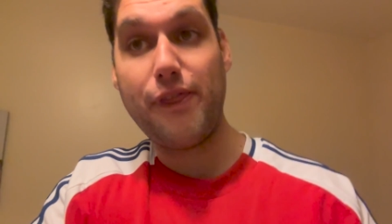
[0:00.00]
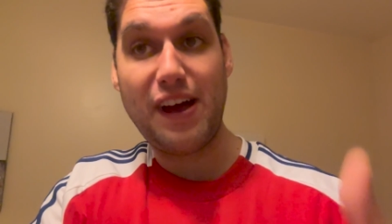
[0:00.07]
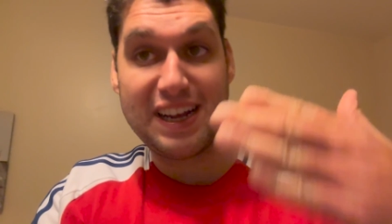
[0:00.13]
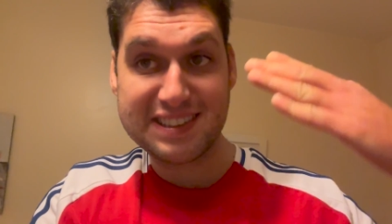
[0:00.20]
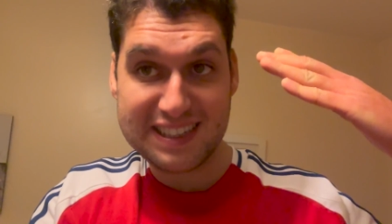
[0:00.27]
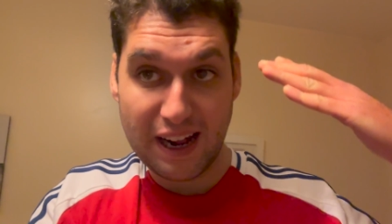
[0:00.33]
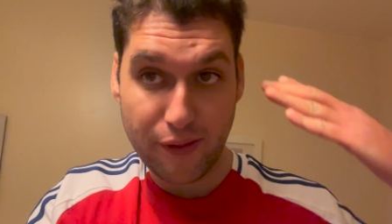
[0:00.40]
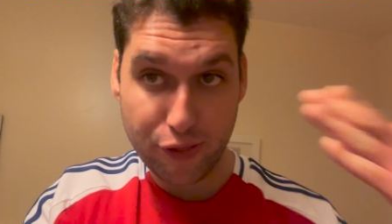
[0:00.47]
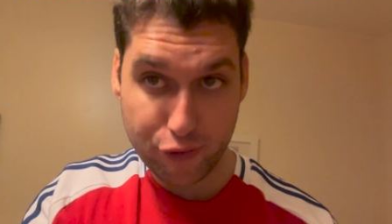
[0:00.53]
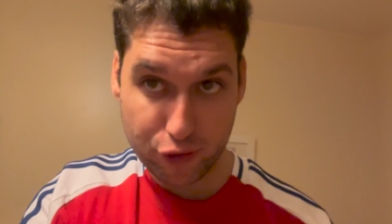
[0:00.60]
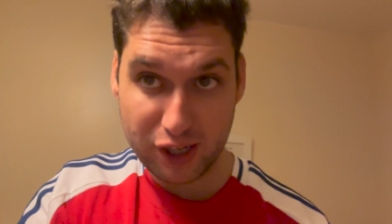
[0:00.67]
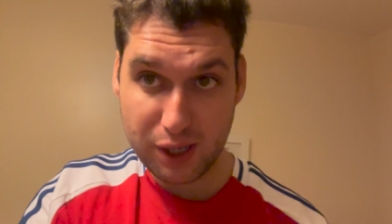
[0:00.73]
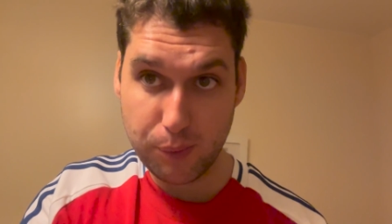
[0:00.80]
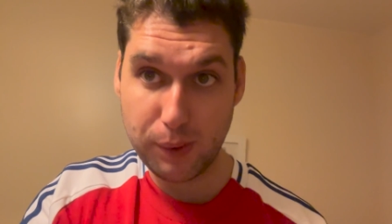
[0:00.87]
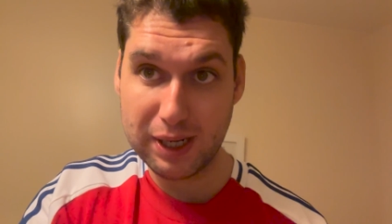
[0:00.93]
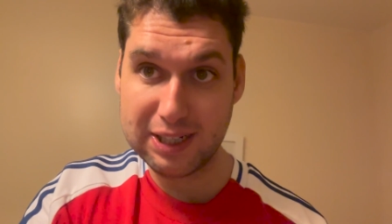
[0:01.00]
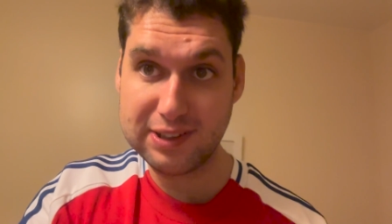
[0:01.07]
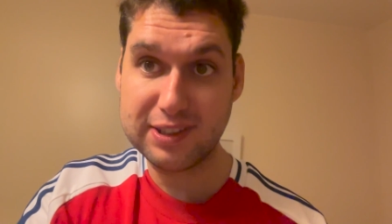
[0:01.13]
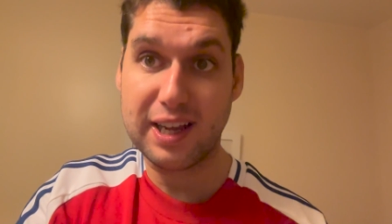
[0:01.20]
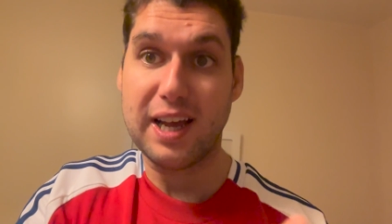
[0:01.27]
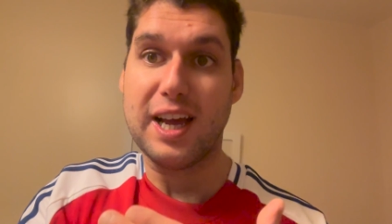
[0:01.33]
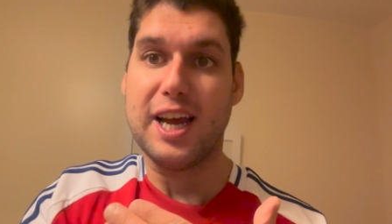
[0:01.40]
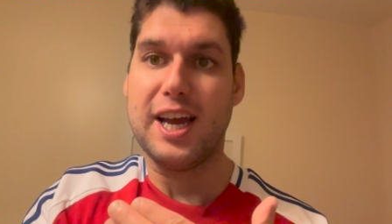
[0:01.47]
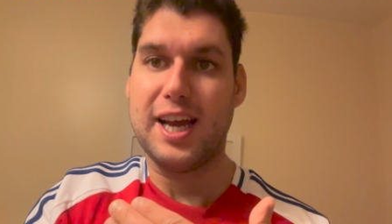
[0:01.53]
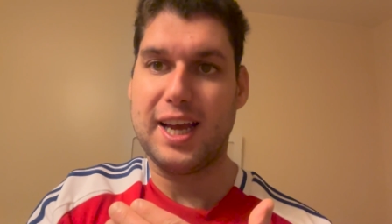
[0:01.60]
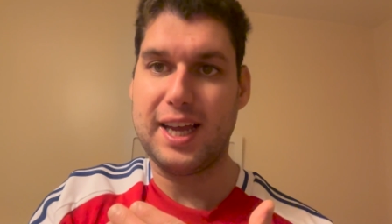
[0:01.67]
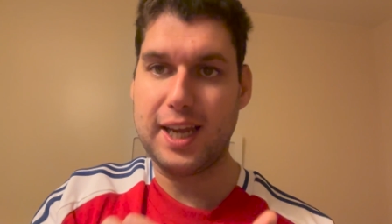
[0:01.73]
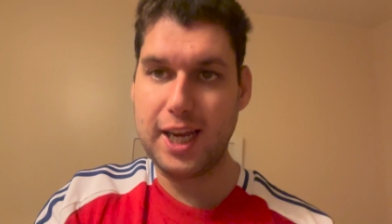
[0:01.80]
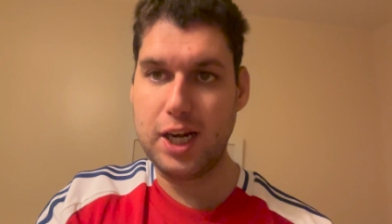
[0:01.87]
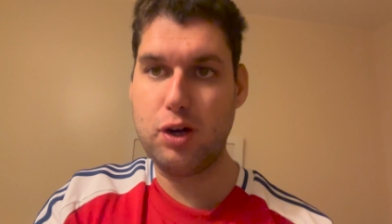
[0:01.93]
That is now three wins
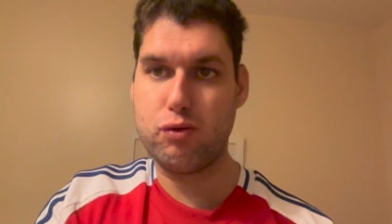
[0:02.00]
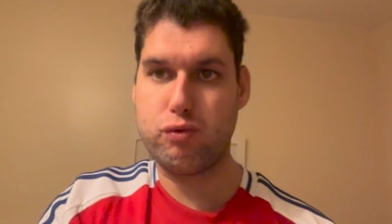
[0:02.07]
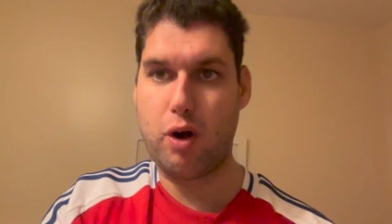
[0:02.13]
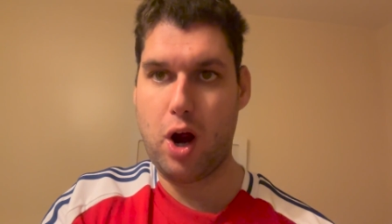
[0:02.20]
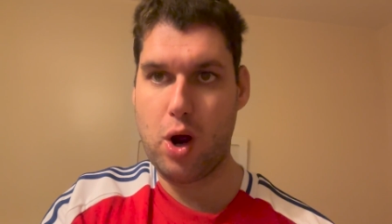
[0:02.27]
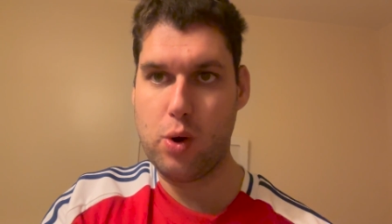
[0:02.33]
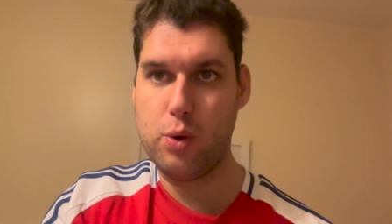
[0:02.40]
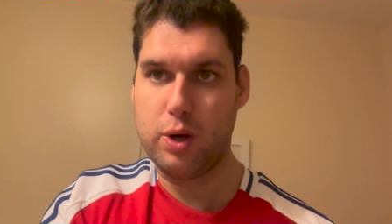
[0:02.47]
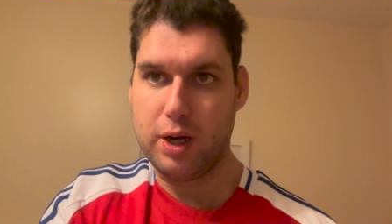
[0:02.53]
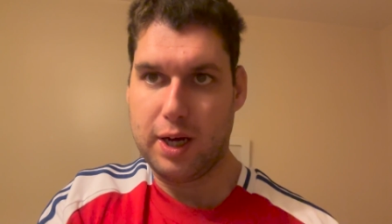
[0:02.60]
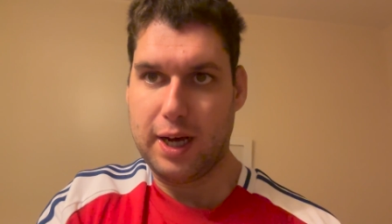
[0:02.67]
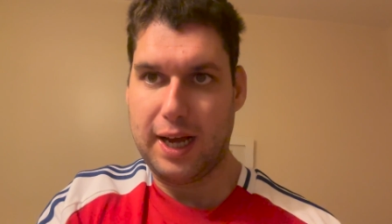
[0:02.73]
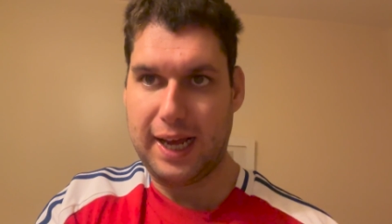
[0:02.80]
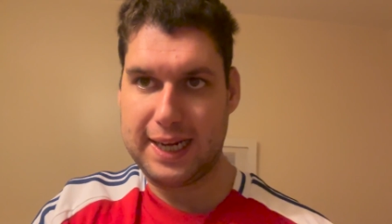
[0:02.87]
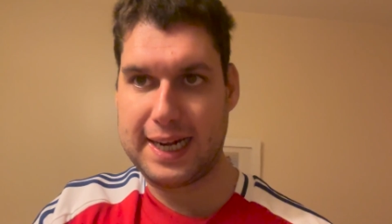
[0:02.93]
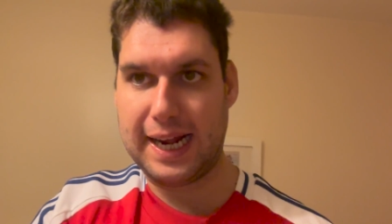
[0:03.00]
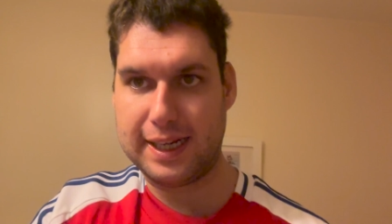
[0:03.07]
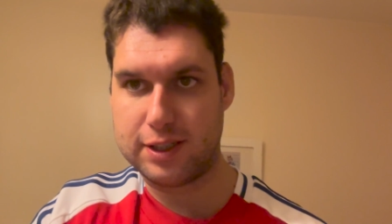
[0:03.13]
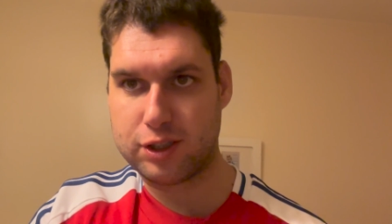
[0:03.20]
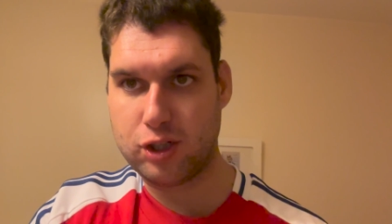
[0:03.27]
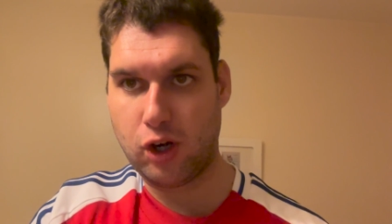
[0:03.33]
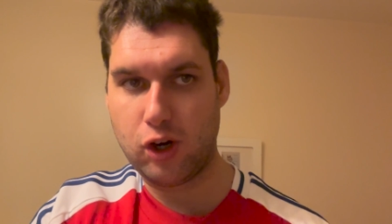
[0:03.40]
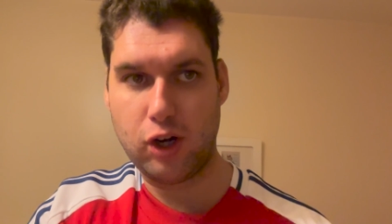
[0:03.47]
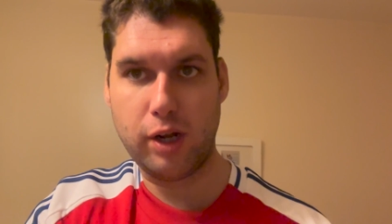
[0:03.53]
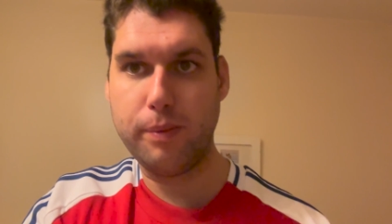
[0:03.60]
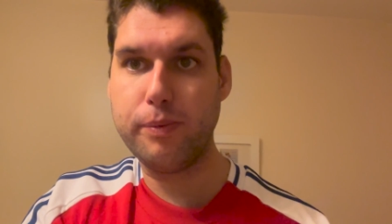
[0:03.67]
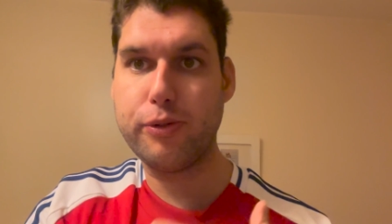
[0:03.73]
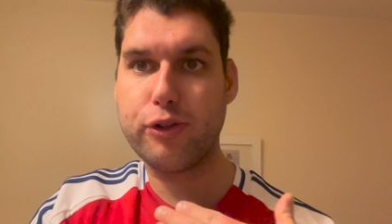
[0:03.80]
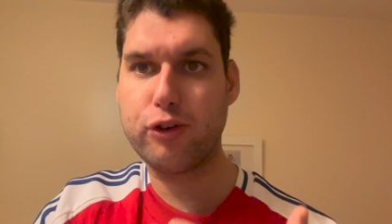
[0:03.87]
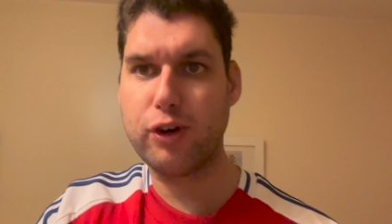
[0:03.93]
in a row against
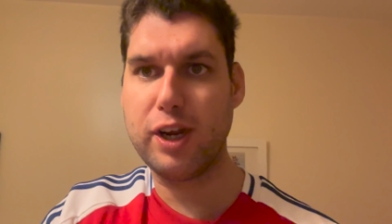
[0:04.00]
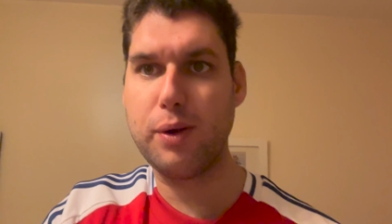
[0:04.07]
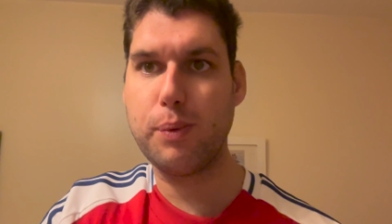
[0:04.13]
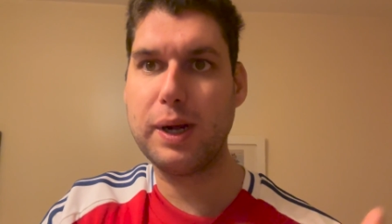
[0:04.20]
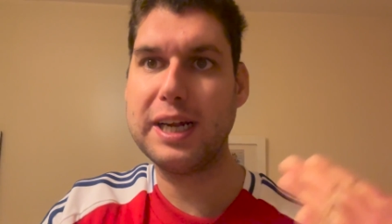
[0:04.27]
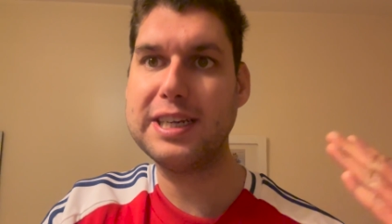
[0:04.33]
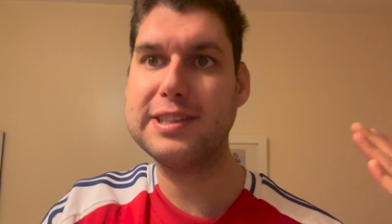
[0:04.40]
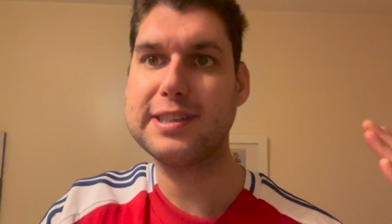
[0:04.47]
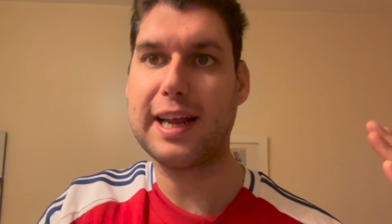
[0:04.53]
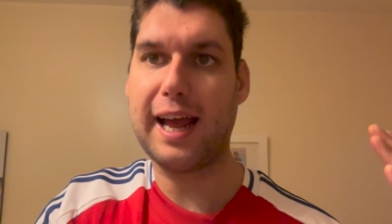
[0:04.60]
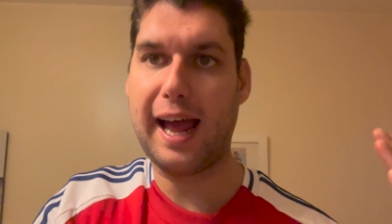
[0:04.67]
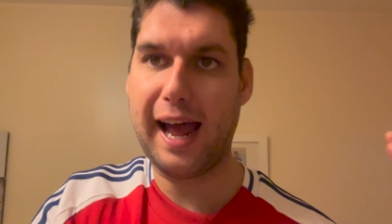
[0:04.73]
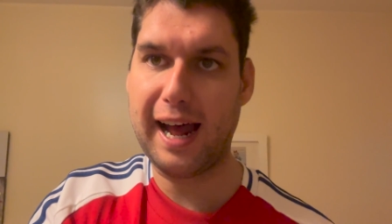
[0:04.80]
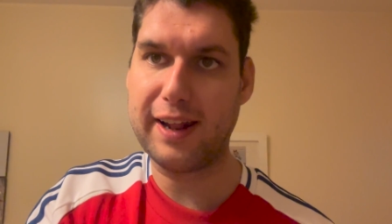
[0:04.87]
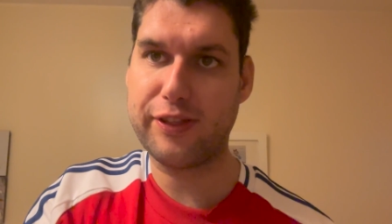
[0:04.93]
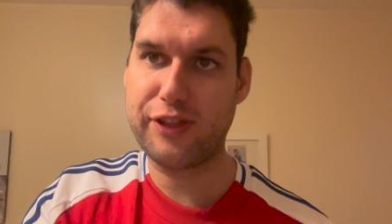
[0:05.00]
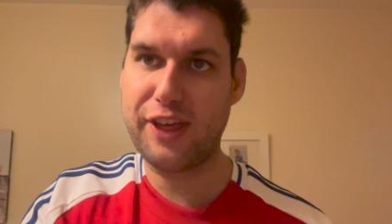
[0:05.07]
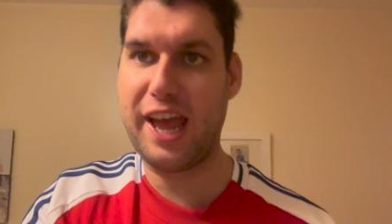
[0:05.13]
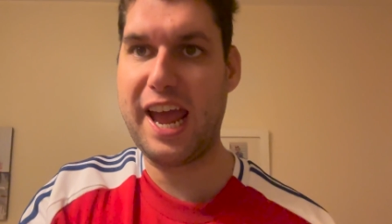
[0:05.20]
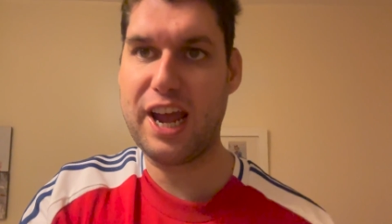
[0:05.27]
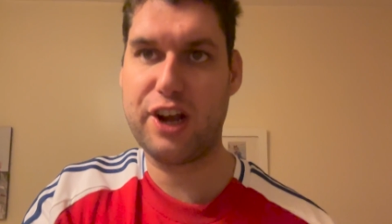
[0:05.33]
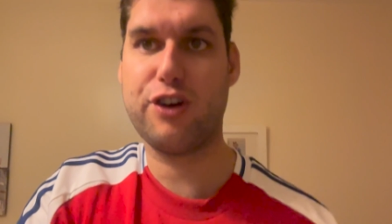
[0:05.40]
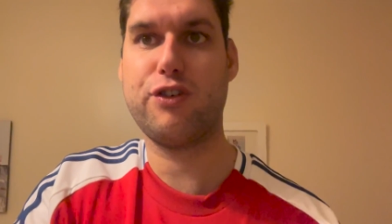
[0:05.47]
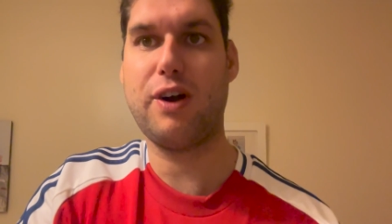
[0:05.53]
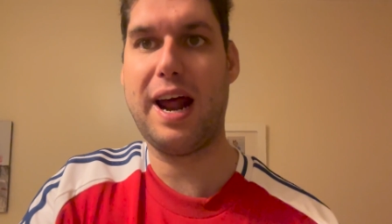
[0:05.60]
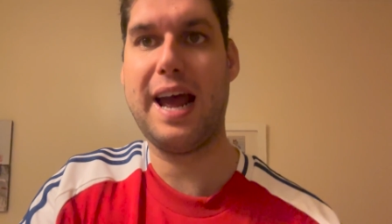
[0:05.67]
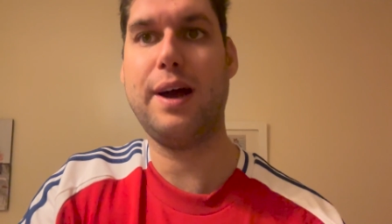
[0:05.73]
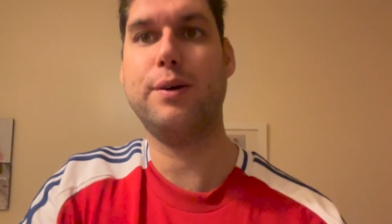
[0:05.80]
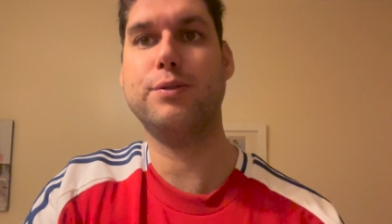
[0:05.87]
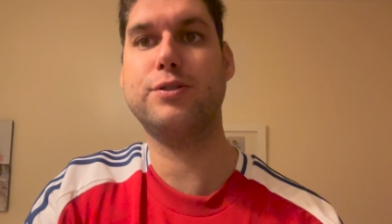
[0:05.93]
Tottenham. Three wins at their
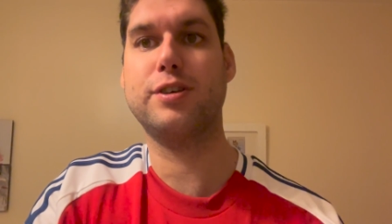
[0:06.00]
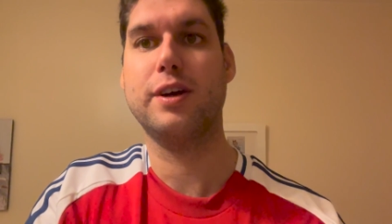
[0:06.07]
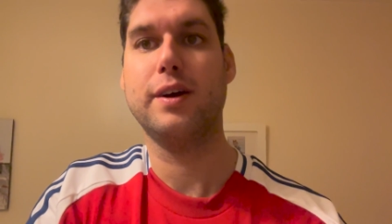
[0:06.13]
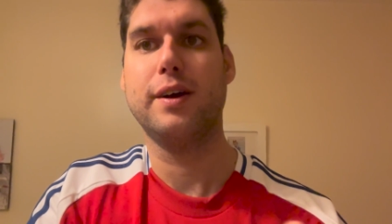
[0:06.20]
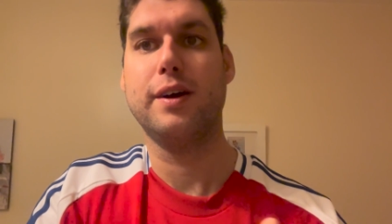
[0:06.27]
ground.